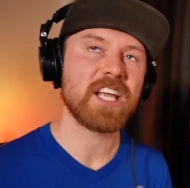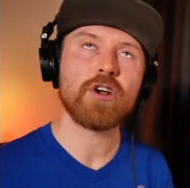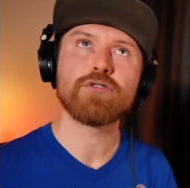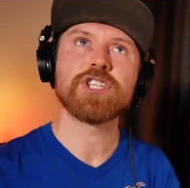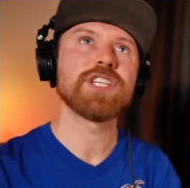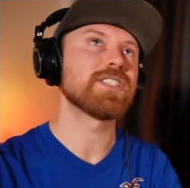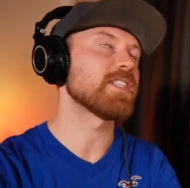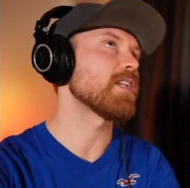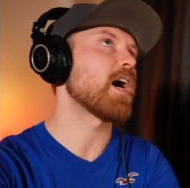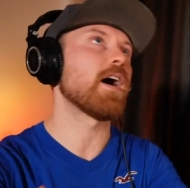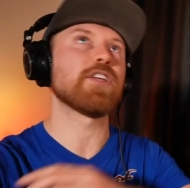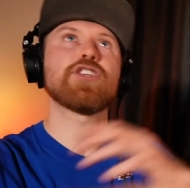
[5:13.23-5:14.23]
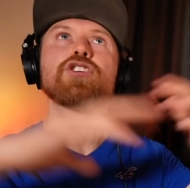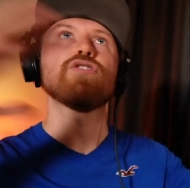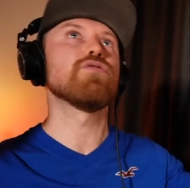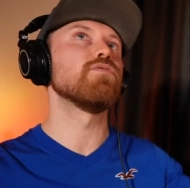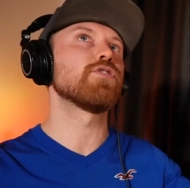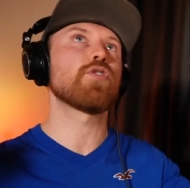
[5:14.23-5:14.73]
I know she's a
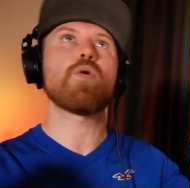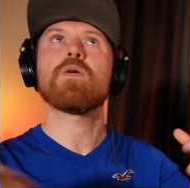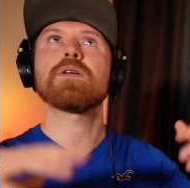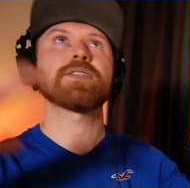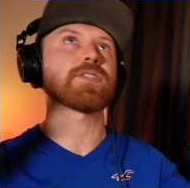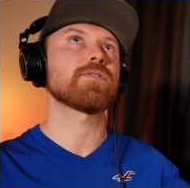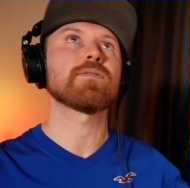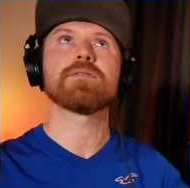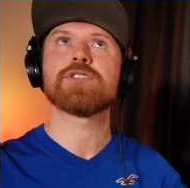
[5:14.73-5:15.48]
huge chorus girl.